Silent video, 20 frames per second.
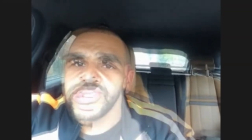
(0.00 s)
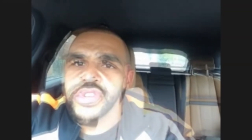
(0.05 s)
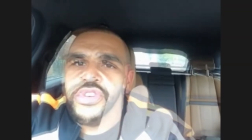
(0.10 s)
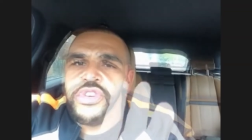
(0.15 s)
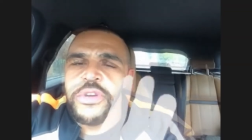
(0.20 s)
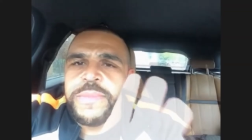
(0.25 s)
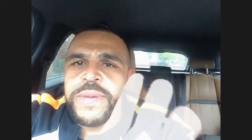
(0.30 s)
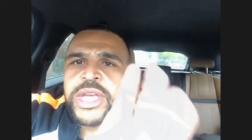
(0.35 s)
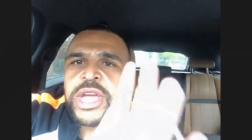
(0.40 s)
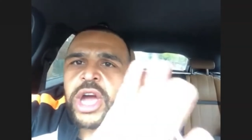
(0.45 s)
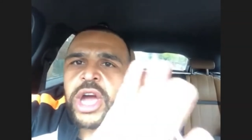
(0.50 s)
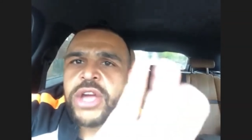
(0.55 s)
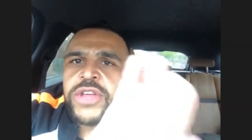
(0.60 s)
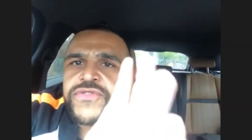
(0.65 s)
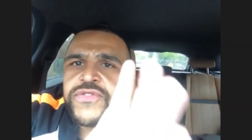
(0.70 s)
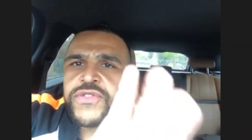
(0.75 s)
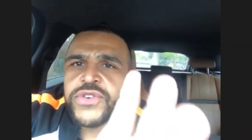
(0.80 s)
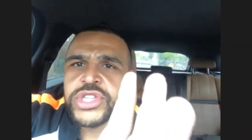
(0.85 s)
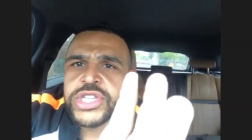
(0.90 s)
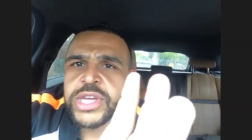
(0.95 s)
You could be
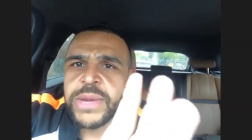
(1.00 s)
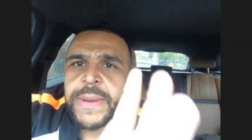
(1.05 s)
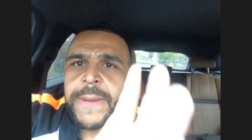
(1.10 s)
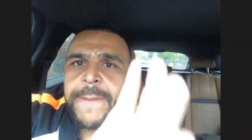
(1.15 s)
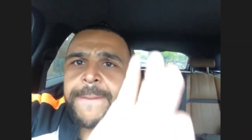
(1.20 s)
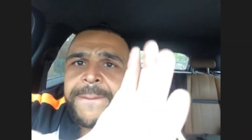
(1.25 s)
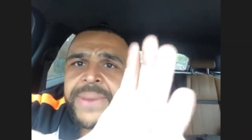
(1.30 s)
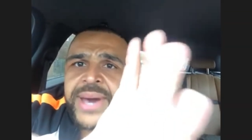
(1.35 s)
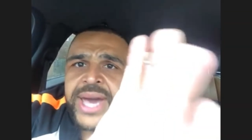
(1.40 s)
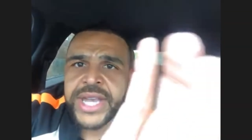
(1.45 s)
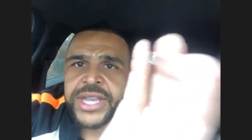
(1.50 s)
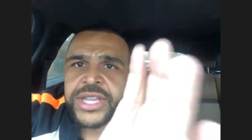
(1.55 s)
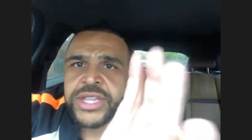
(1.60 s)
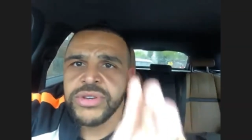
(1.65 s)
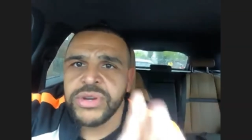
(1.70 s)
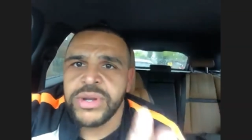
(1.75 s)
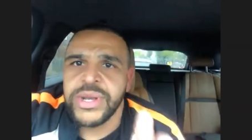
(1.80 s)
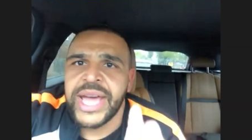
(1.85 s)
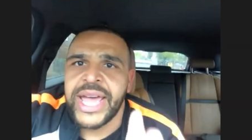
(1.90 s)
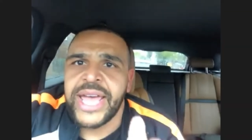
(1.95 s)
going through something bad
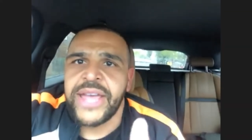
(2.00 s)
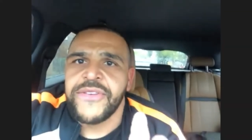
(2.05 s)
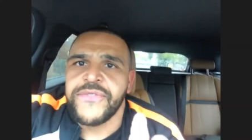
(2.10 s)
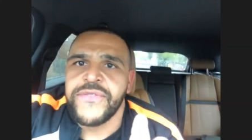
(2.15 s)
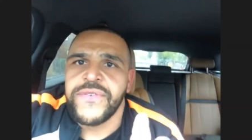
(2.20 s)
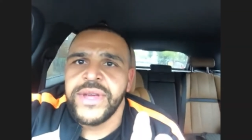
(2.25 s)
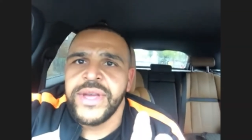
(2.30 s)
in your life,